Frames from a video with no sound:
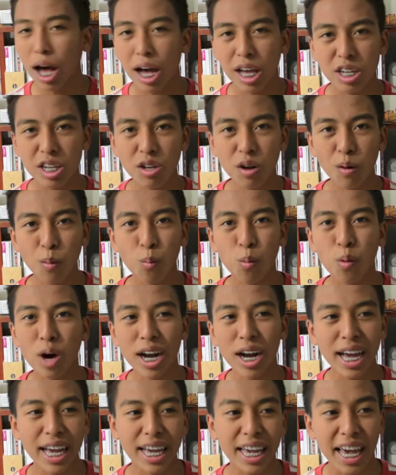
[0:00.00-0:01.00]
You know
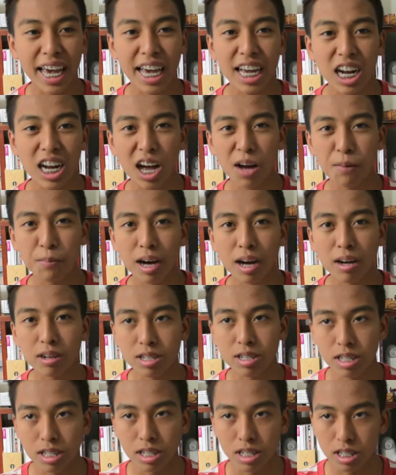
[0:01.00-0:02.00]
what I hate
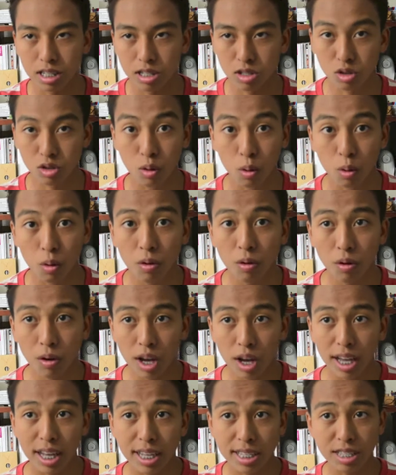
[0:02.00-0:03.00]
about school
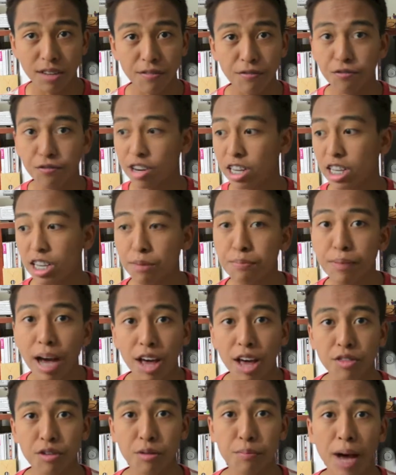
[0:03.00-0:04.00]
is the freaking
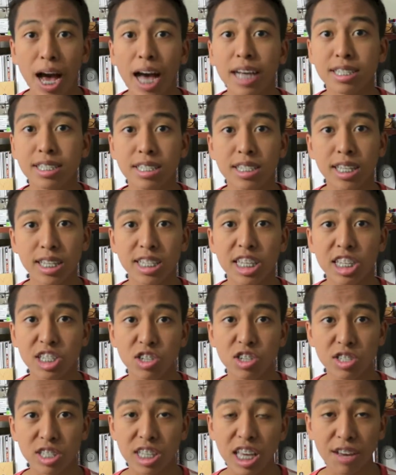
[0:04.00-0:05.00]
bathroom passes the
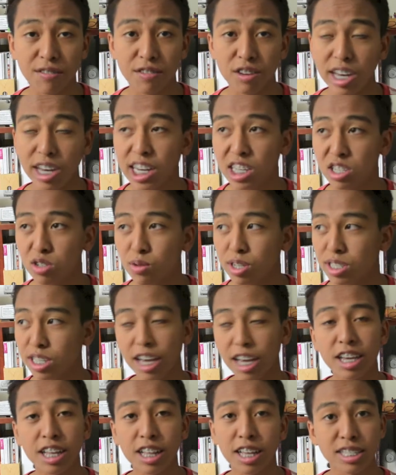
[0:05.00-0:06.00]
teachers give you. It is
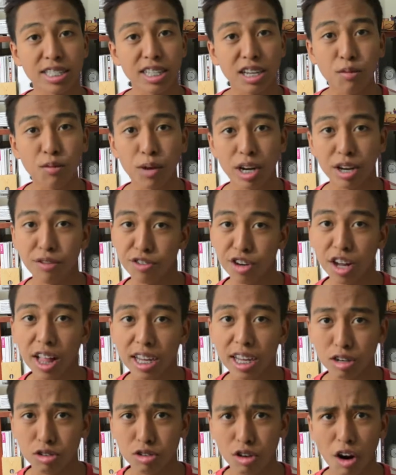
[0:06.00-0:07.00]
ridiculous. Like, what if you're
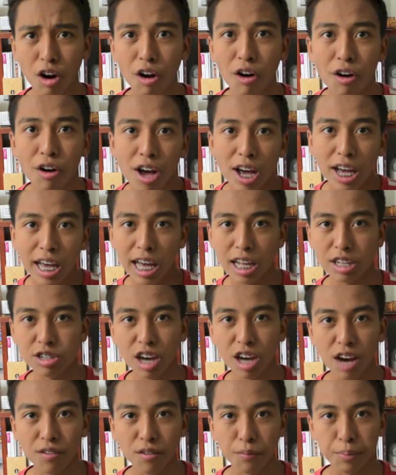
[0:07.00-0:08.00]
like a girl and
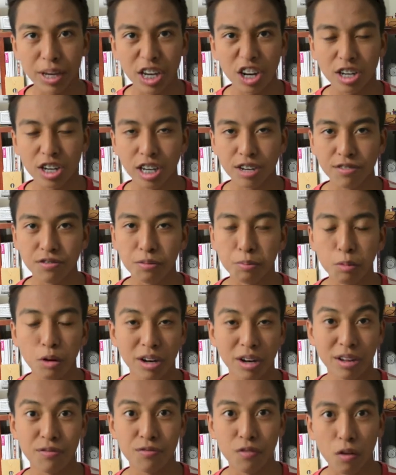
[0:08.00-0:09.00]
you have a period for
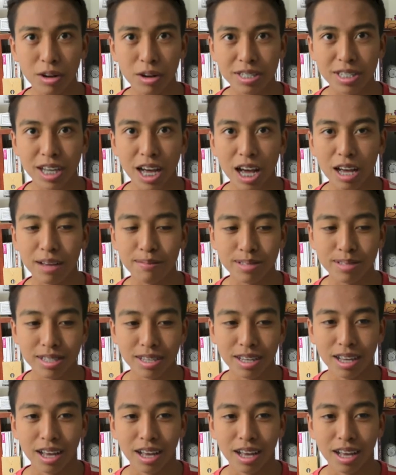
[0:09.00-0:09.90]
more than 4 times?